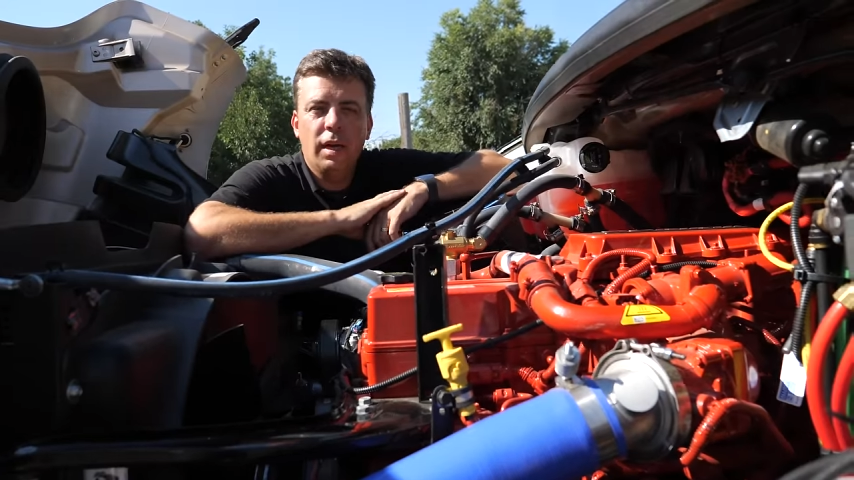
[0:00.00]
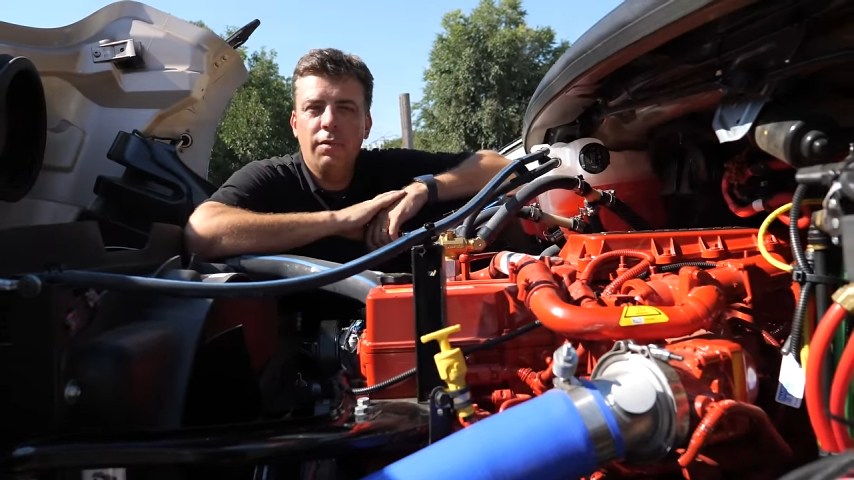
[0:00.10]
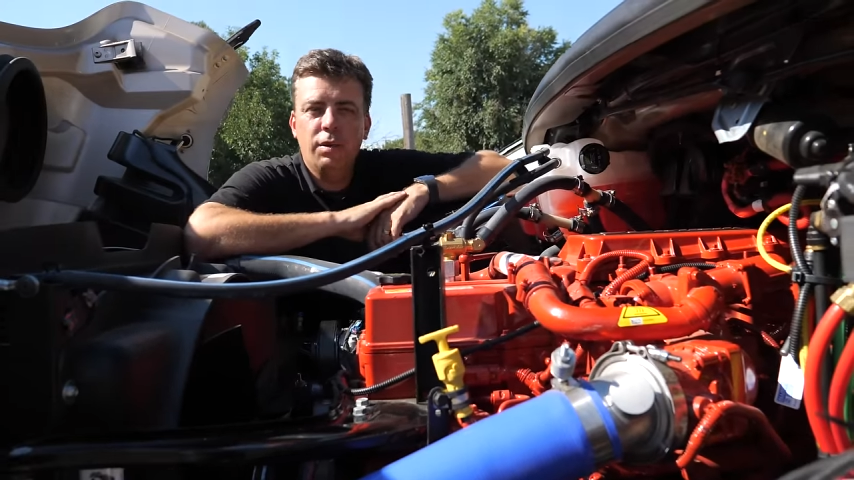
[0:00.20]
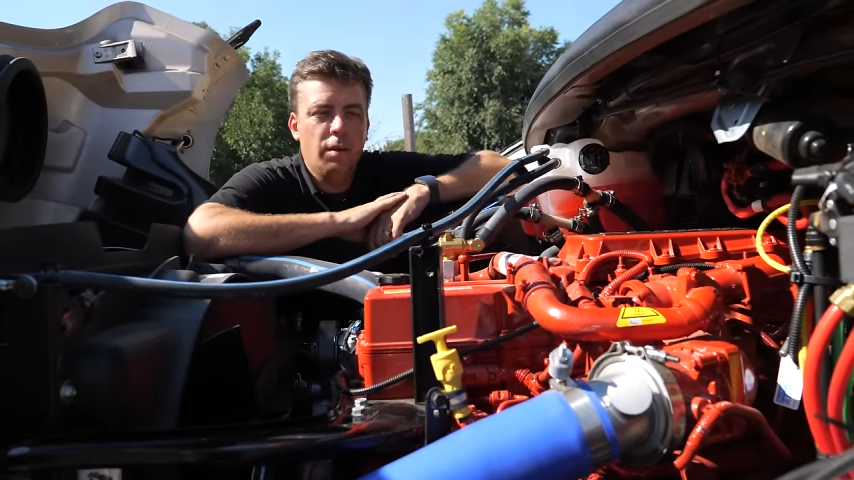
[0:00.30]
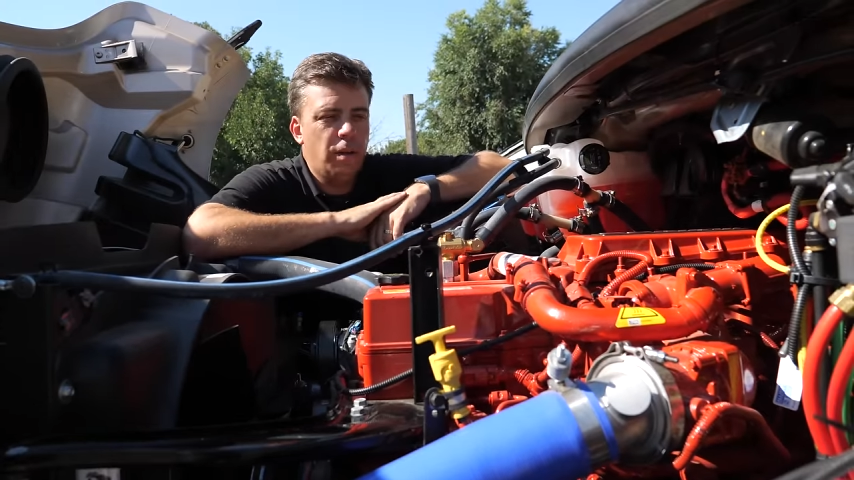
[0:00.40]

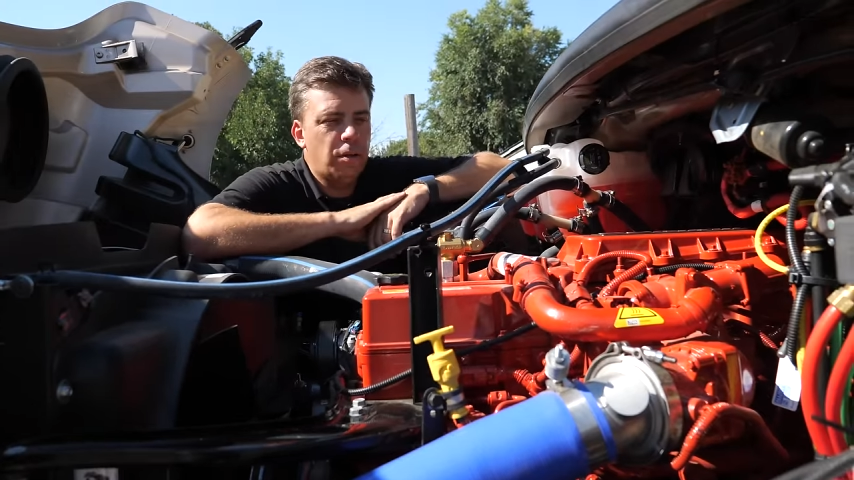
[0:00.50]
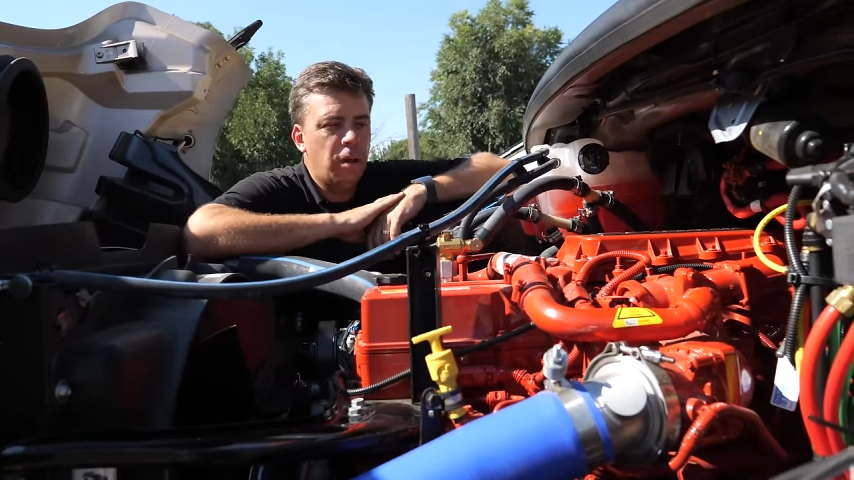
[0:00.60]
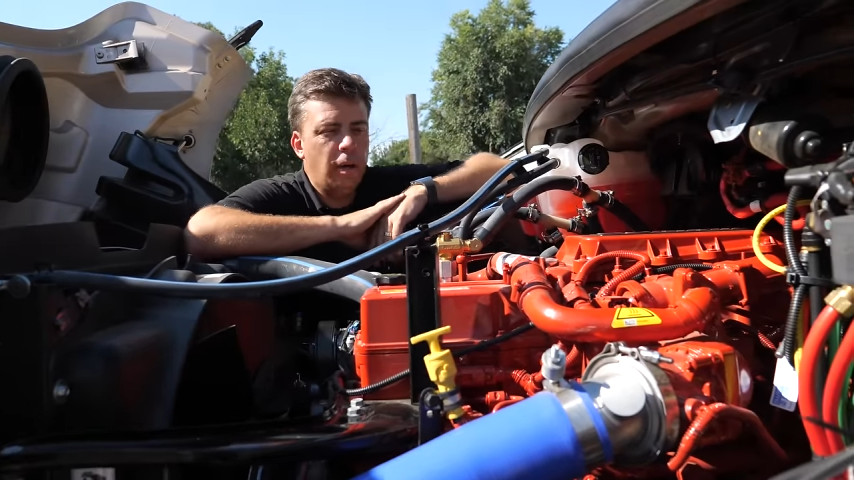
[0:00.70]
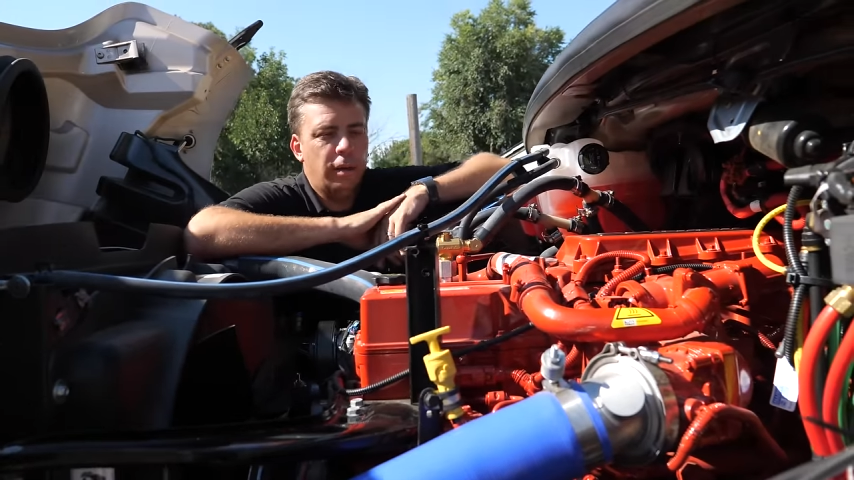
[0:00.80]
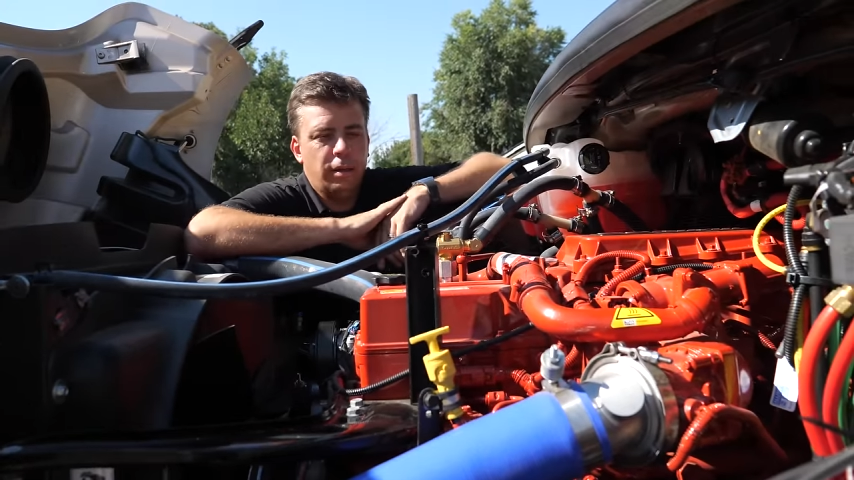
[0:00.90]
heavy-duty
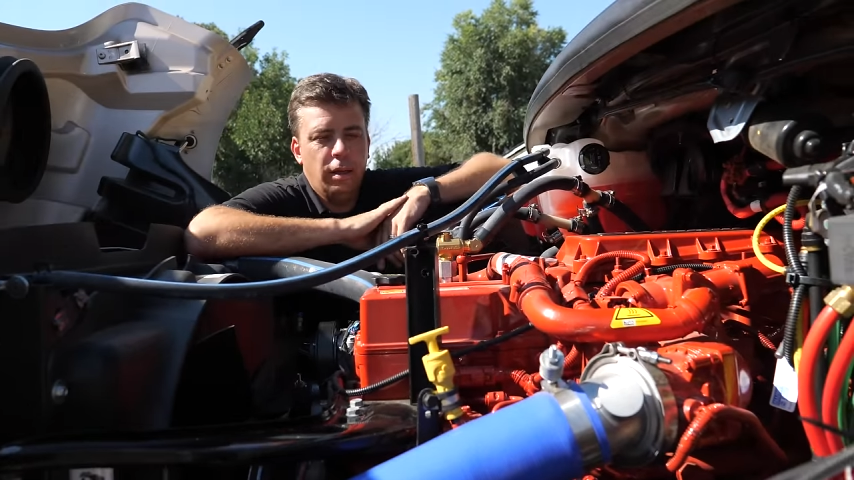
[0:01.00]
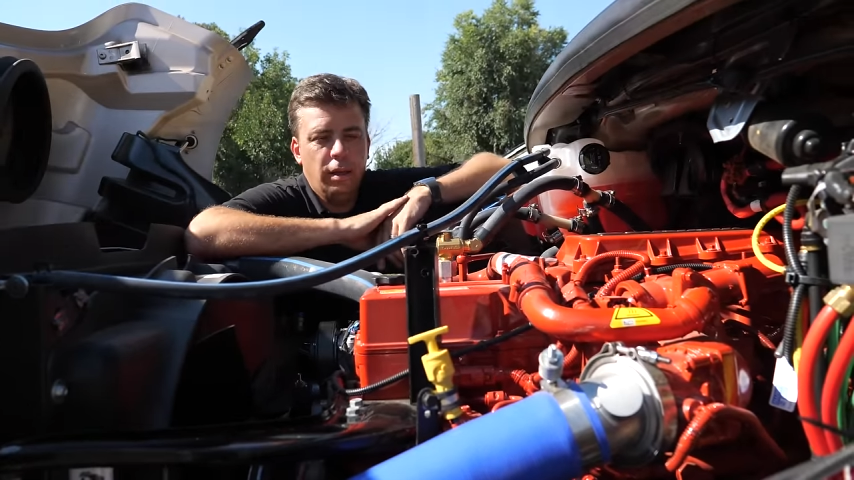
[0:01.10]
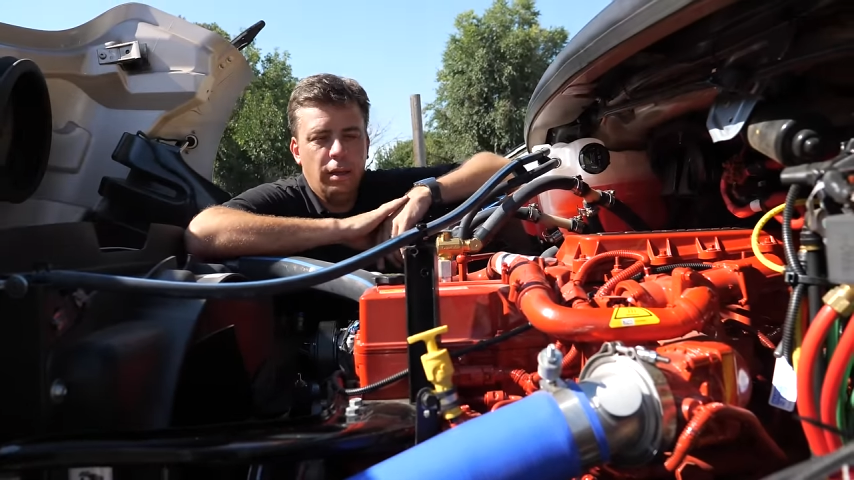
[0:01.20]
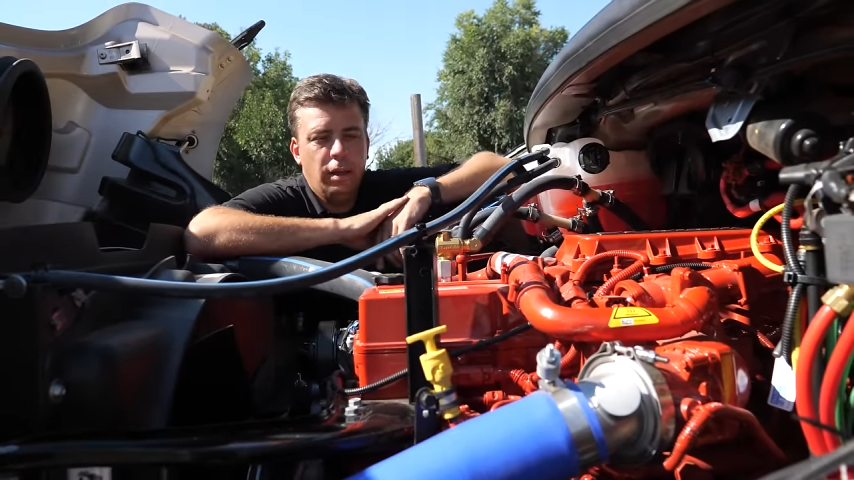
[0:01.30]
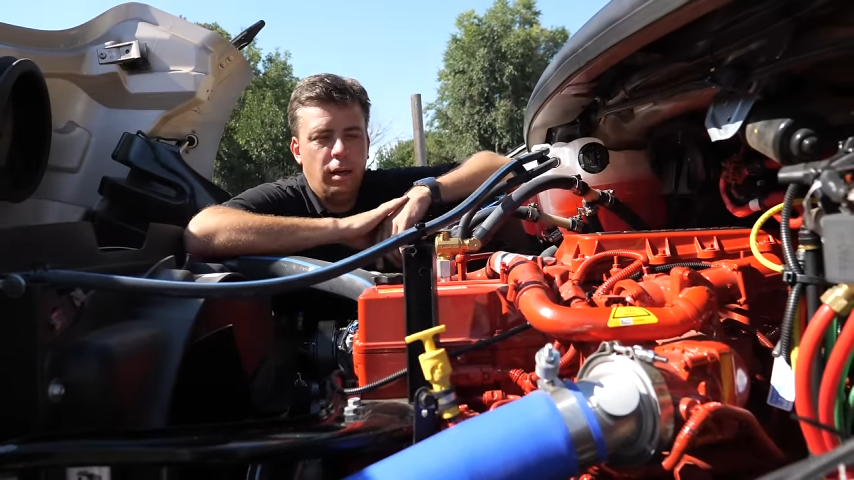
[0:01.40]
trucks.
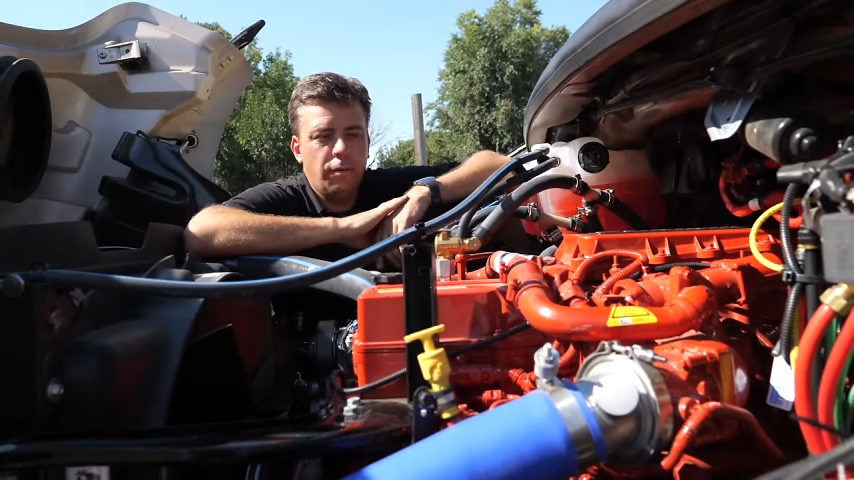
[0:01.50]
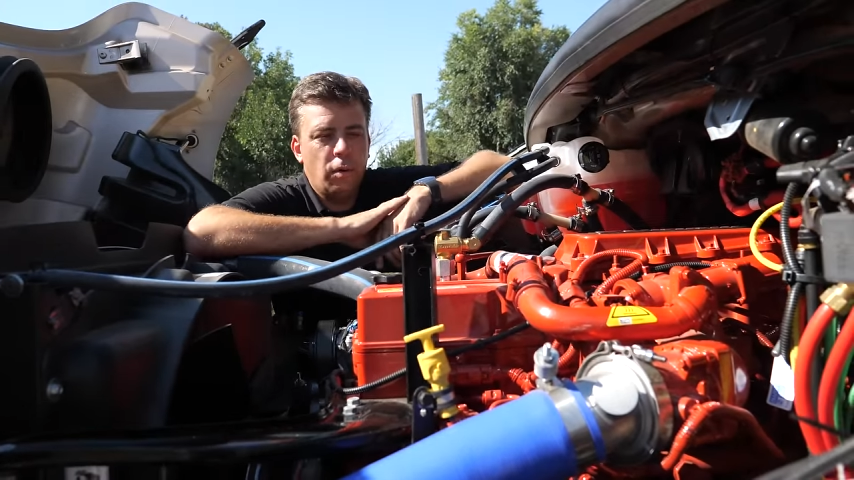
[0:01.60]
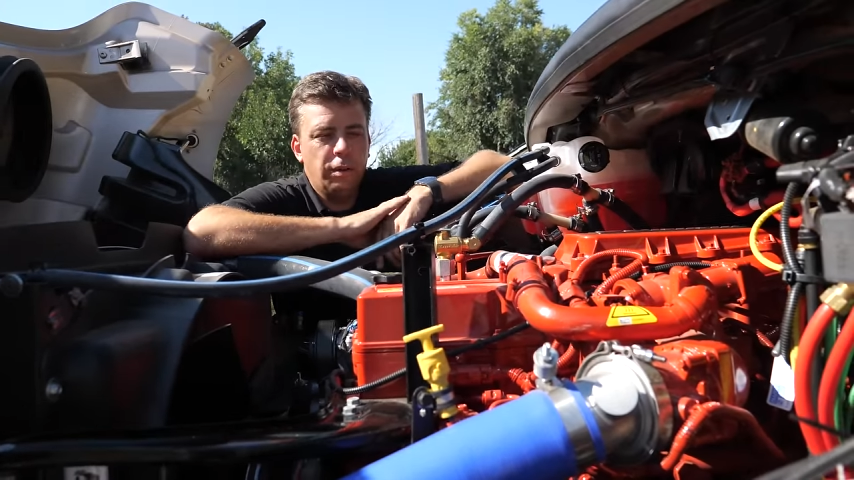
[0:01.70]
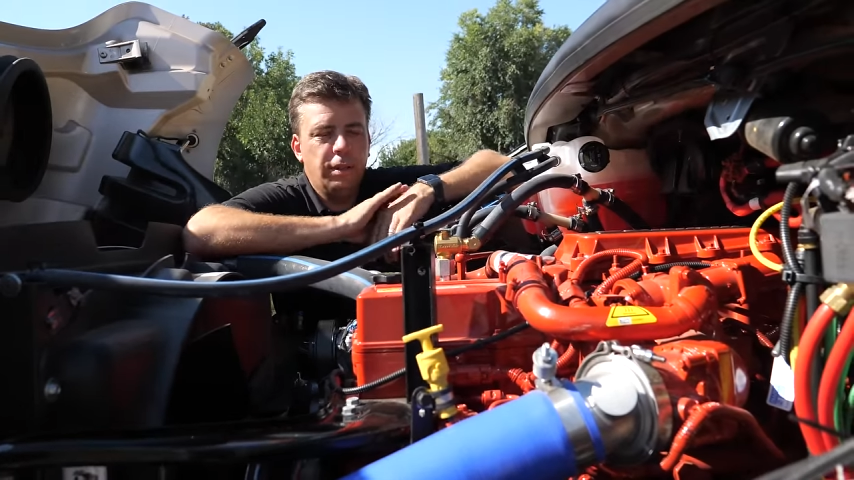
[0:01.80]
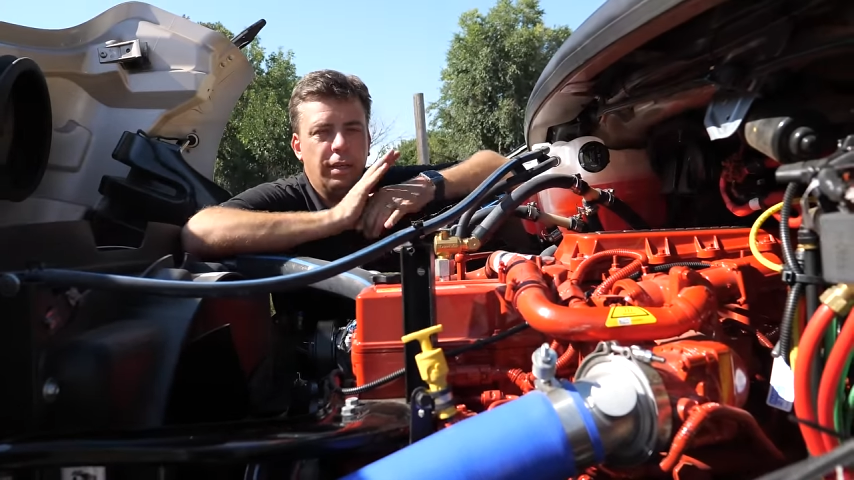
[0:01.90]
Of course, you